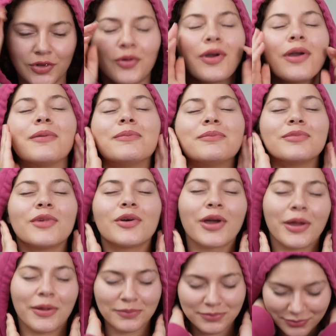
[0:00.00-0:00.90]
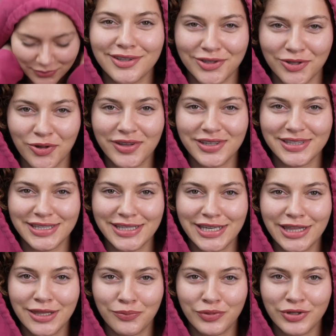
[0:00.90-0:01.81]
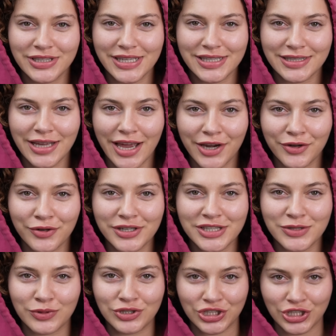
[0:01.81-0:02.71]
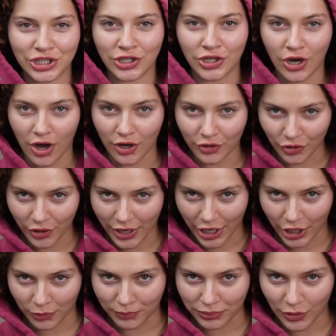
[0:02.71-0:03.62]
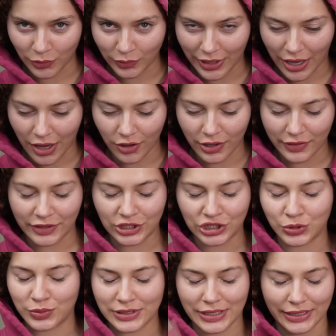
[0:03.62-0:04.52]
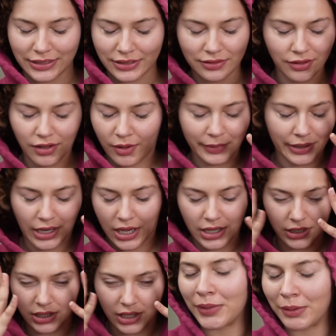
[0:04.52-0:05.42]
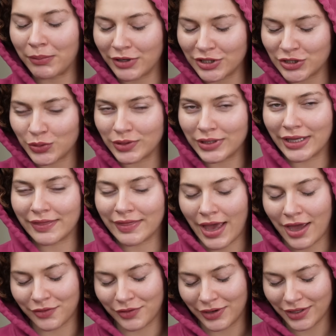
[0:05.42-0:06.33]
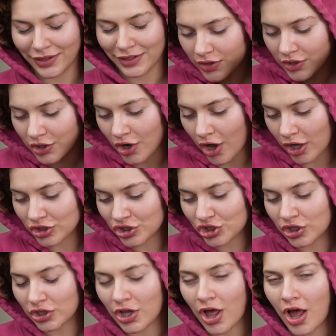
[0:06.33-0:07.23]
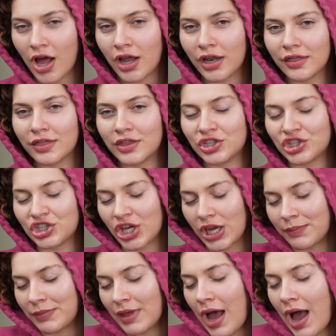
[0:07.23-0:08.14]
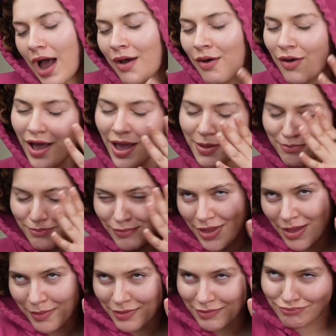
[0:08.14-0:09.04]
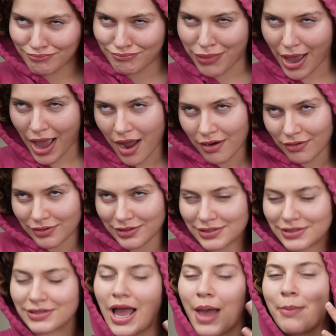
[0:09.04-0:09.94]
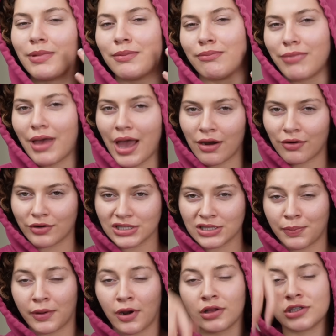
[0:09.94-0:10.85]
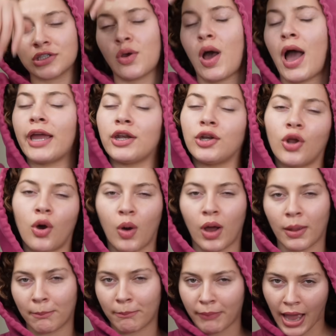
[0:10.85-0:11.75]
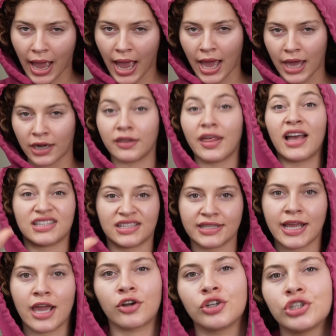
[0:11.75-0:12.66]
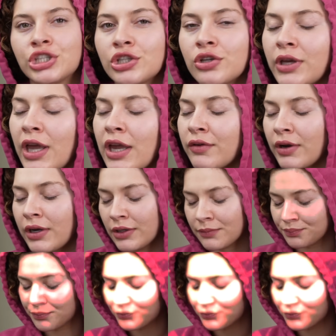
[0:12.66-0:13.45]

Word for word: Okay, okay. You know that scene in The Princess Diaries when she got her hair blown out and then she was like, oh my God, but I'm gonna do it like that, right? The nonchalant, the shame, the, oh, I'm, I'm embarrassed, I'm embarrassed, but also I know I'm bad. That's the energy, okay, ready?